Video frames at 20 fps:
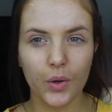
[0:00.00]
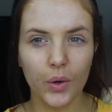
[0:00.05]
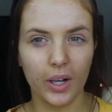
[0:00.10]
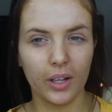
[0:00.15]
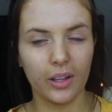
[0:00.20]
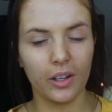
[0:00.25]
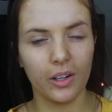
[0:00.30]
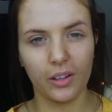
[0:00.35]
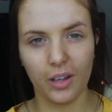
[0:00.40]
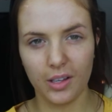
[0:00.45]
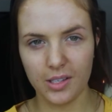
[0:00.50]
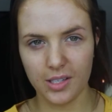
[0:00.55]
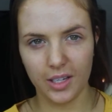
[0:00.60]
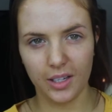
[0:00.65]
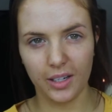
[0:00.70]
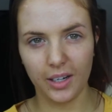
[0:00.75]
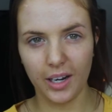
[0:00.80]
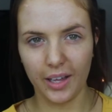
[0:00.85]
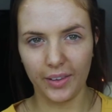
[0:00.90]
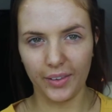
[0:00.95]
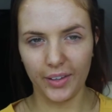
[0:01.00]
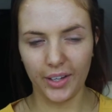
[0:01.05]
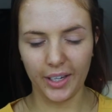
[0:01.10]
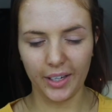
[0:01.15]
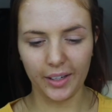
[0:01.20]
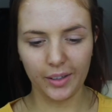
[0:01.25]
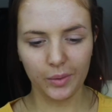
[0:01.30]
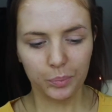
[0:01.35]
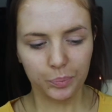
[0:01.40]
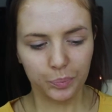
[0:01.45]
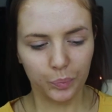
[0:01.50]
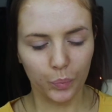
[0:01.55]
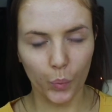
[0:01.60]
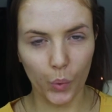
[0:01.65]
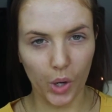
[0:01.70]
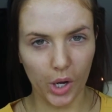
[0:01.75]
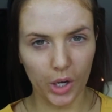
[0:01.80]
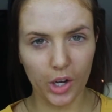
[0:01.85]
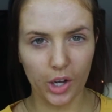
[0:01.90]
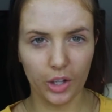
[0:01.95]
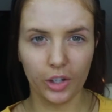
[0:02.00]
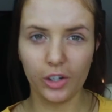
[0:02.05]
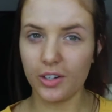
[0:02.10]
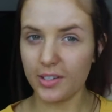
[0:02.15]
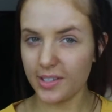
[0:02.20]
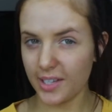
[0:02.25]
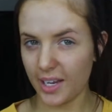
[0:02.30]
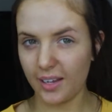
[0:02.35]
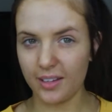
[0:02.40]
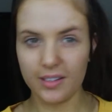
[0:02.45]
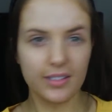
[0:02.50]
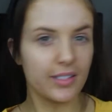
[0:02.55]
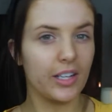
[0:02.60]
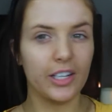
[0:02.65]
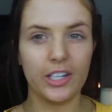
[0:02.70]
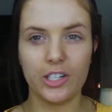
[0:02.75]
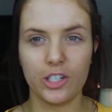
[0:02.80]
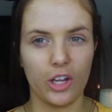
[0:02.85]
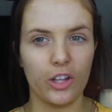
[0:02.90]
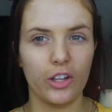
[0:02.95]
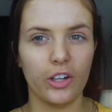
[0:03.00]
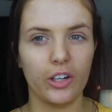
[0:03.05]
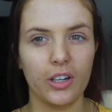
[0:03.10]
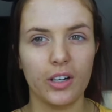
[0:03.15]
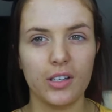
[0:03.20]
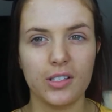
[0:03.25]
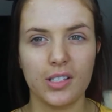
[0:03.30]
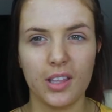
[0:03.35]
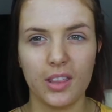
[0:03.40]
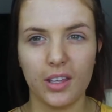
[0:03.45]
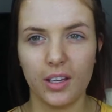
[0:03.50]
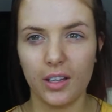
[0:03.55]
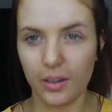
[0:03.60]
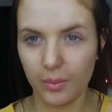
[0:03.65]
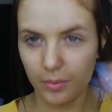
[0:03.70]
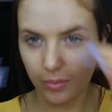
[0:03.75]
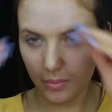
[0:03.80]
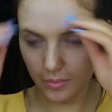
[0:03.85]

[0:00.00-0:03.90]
quick little lesson on like what colors cancel out each other, because I think,